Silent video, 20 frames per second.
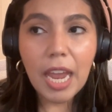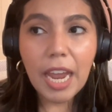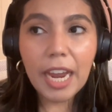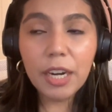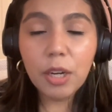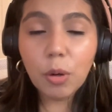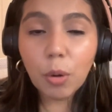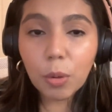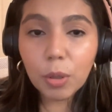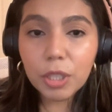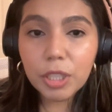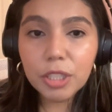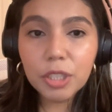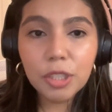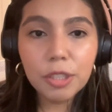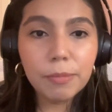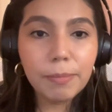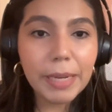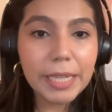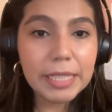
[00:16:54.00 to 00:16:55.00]
in order
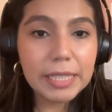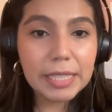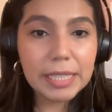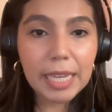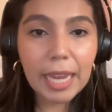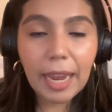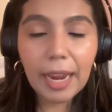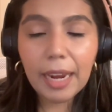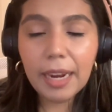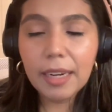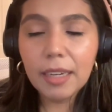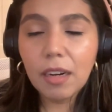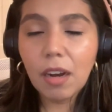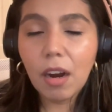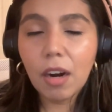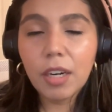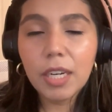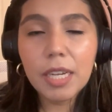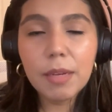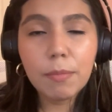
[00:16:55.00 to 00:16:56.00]
to maintain
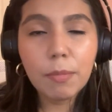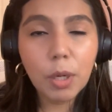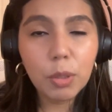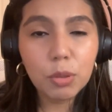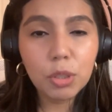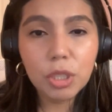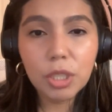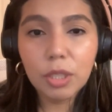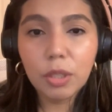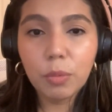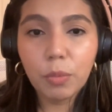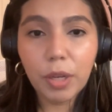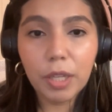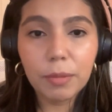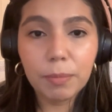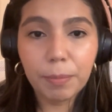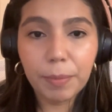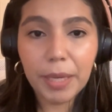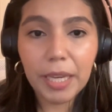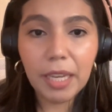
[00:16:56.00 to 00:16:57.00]
our emotional
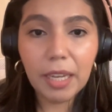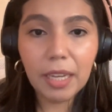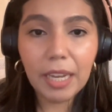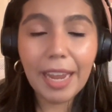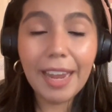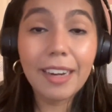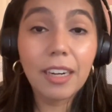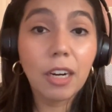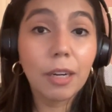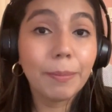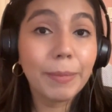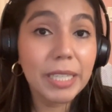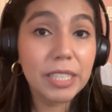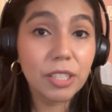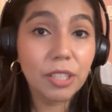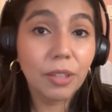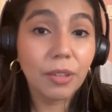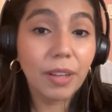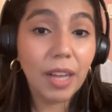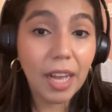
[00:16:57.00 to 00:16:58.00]
well-being and our
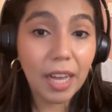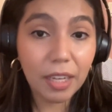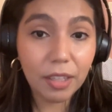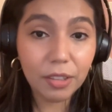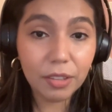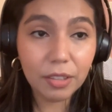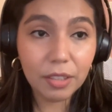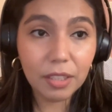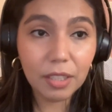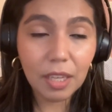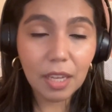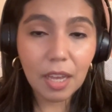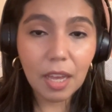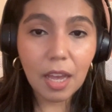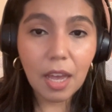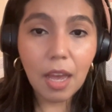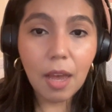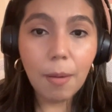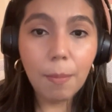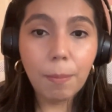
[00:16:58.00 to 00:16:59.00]
mental health.
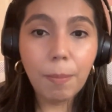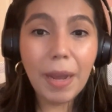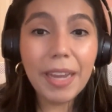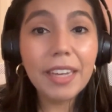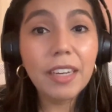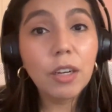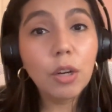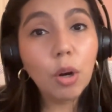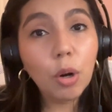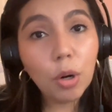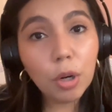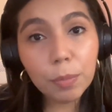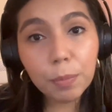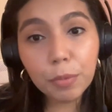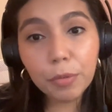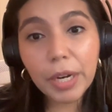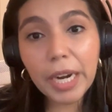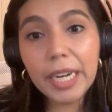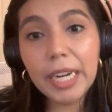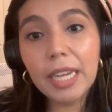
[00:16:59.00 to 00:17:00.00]
By
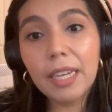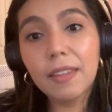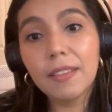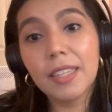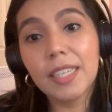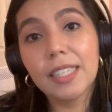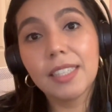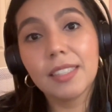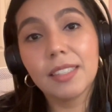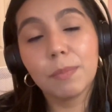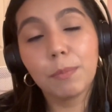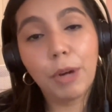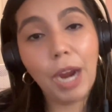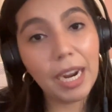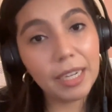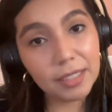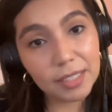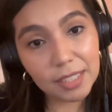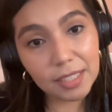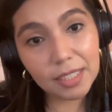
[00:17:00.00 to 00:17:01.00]
incorporating these
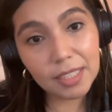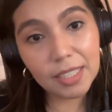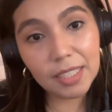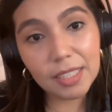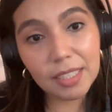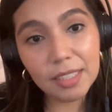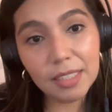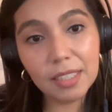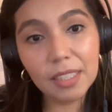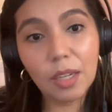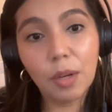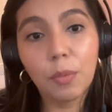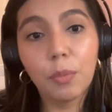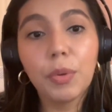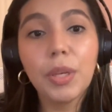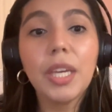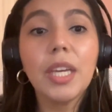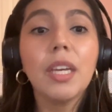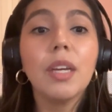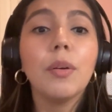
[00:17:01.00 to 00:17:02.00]
practices,
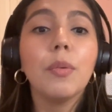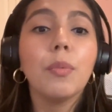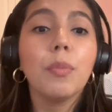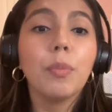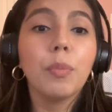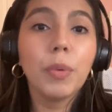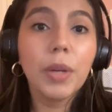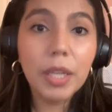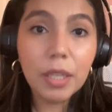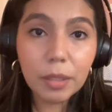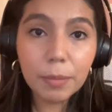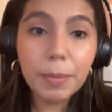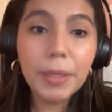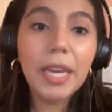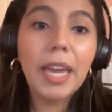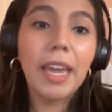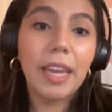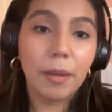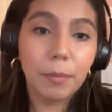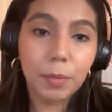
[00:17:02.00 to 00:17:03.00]
we will
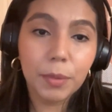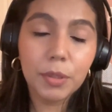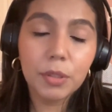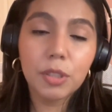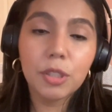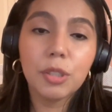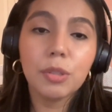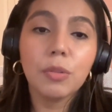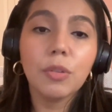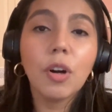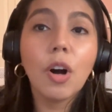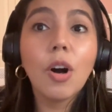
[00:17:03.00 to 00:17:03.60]
be able to